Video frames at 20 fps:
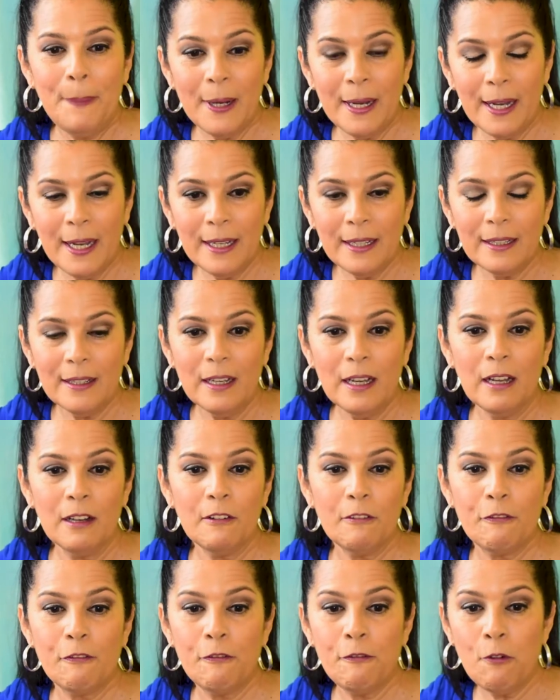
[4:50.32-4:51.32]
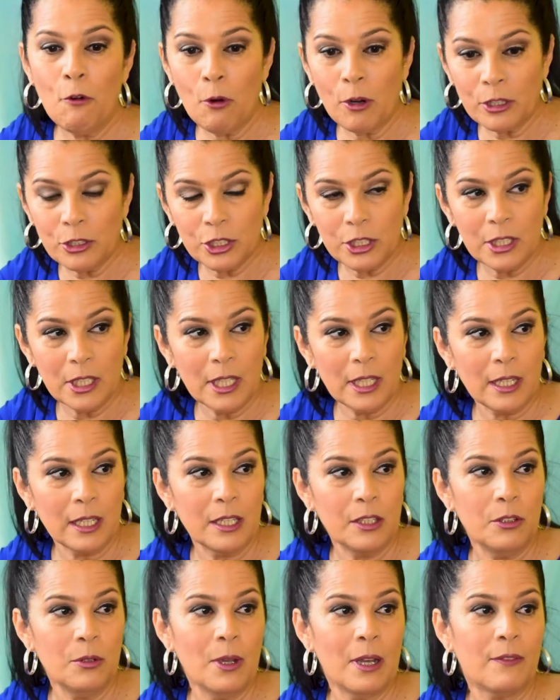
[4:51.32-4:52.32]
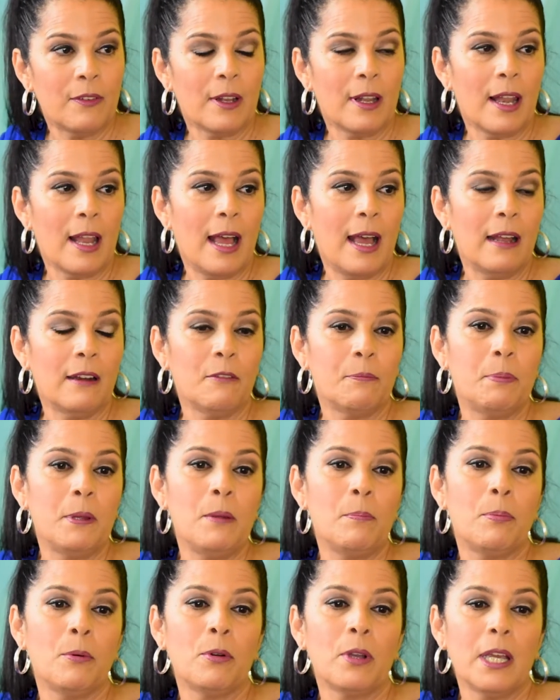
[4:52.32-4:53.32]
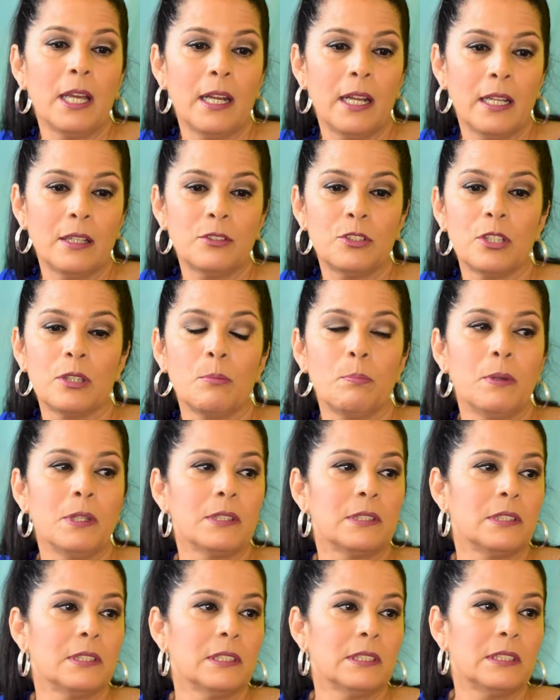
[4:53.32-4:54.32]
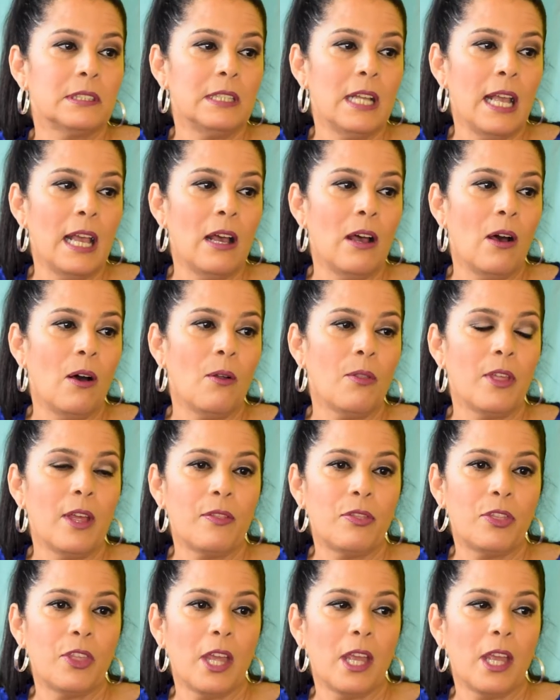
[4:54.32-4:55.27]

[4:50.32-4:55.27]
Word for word: But unfortunately, you have a lot of people getting into the business now that